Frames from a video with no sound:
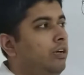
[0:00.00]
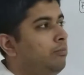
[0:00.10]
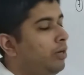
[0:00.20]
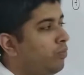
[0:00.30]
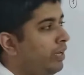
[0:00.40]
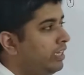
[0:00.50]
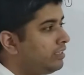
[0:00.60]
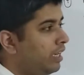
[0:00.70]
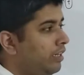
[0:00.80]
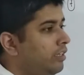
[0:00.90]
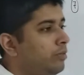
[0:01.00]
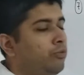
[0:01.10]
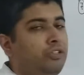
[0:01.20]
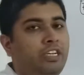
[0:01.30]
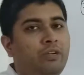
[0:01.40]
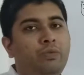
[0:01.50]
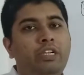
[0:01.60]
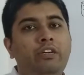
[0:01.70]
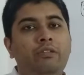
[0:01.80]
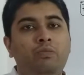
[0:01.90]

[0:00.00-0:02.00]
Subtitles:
But when I started the project, within